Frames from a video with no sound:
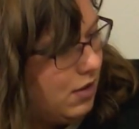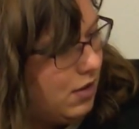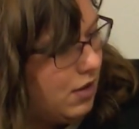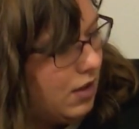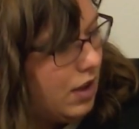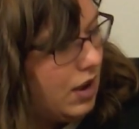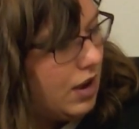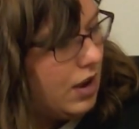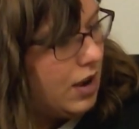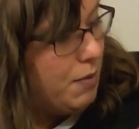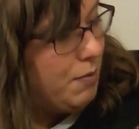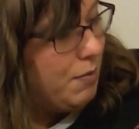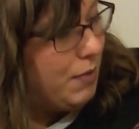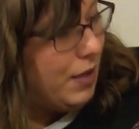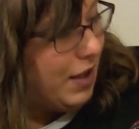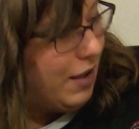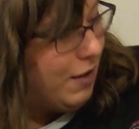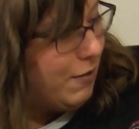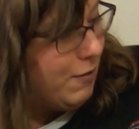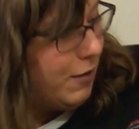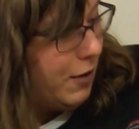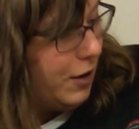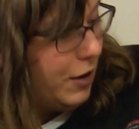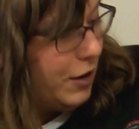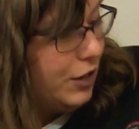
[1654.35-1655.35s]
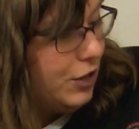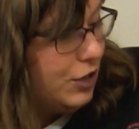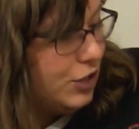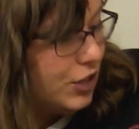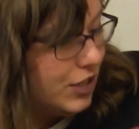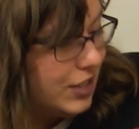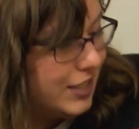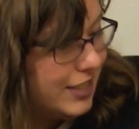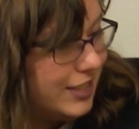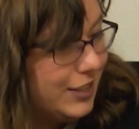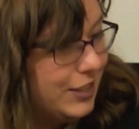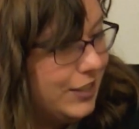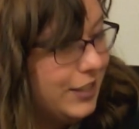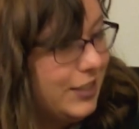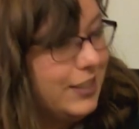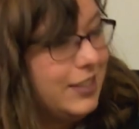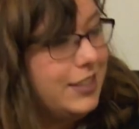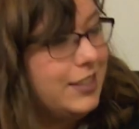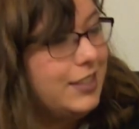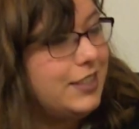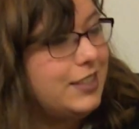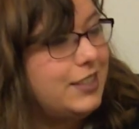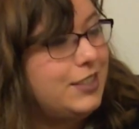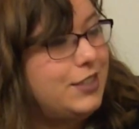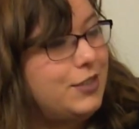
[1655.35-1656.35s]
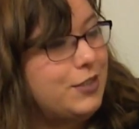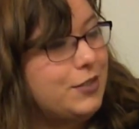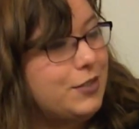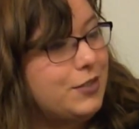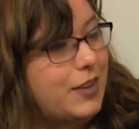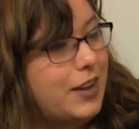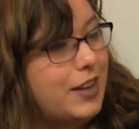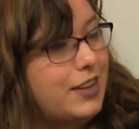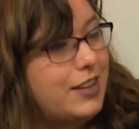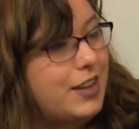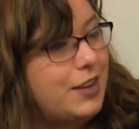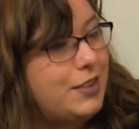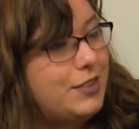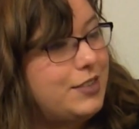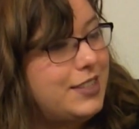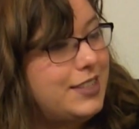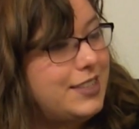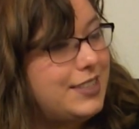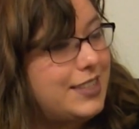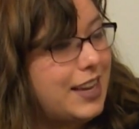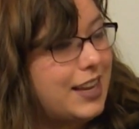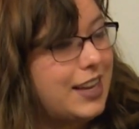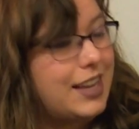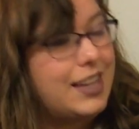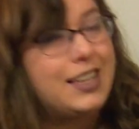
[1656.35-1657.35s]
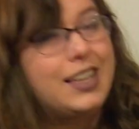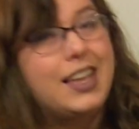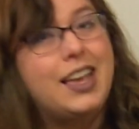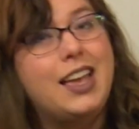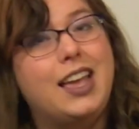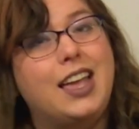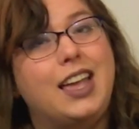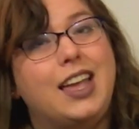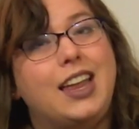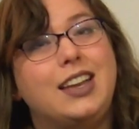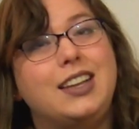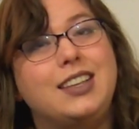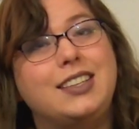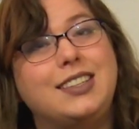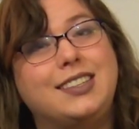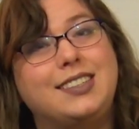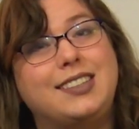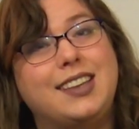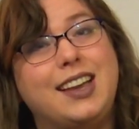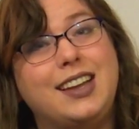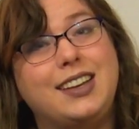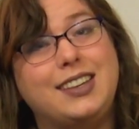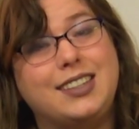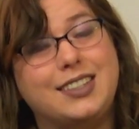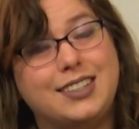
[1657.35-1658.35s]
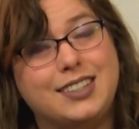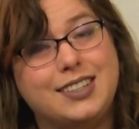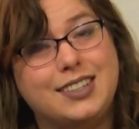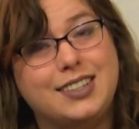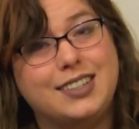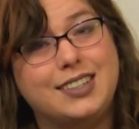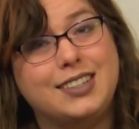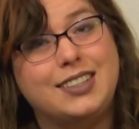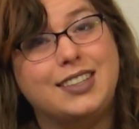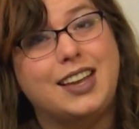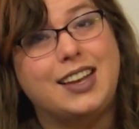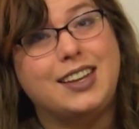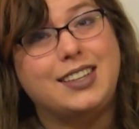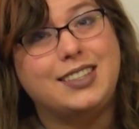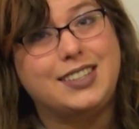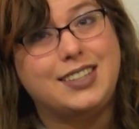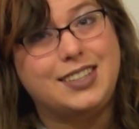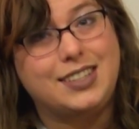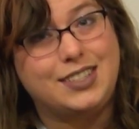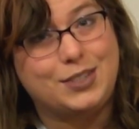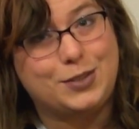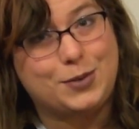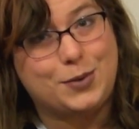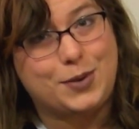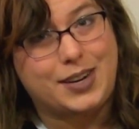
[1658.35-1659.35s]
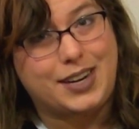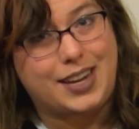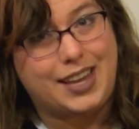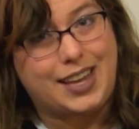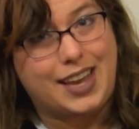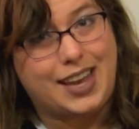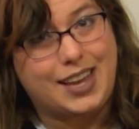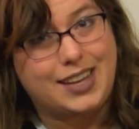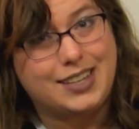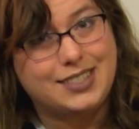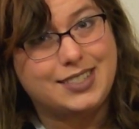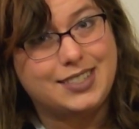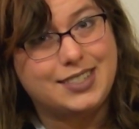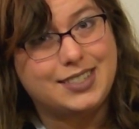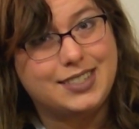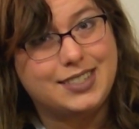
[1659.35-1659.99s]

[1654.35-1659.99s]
And I'm being very gentle, as you'll find out in a second. It is dated 1928.